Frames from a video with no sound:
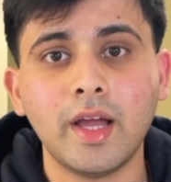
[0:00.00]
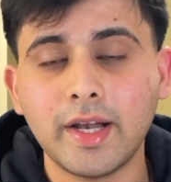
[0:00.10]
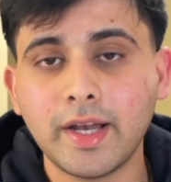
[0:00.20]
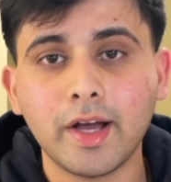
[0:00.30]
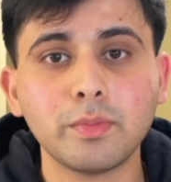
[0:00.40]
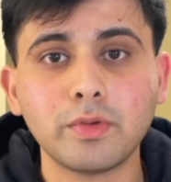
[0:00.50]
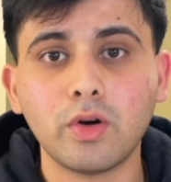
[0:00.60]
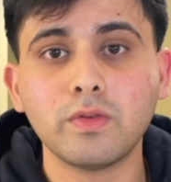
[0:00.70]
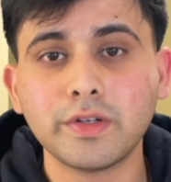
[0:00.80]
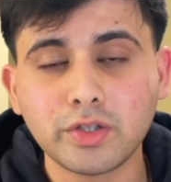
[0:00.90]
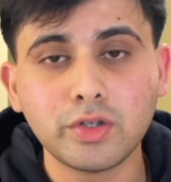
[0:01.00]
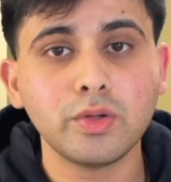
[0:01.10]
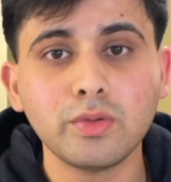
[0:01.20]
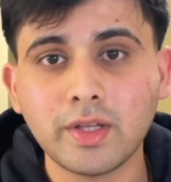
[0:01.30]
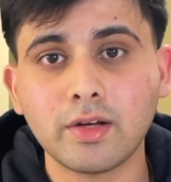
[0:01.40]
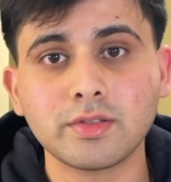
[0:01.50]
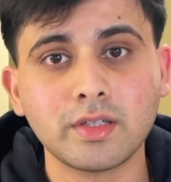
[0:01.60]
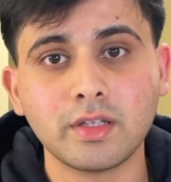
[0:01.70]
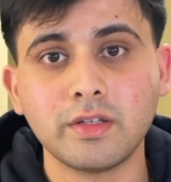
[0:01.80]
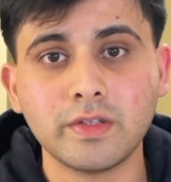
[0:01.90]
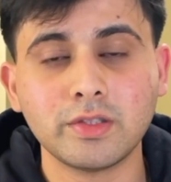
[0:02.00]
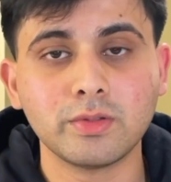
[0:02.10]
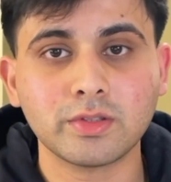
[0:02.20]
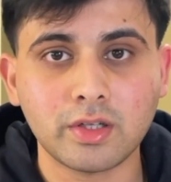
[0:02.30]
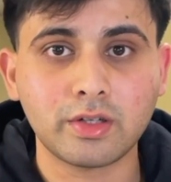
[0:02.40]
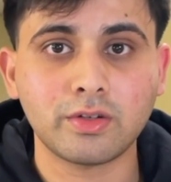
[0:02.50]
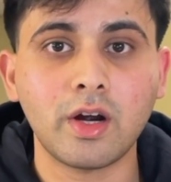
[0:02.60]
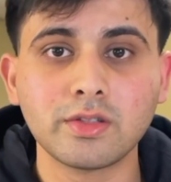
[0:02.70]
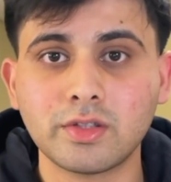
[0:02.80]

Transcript: and helped over 2,000 individuals across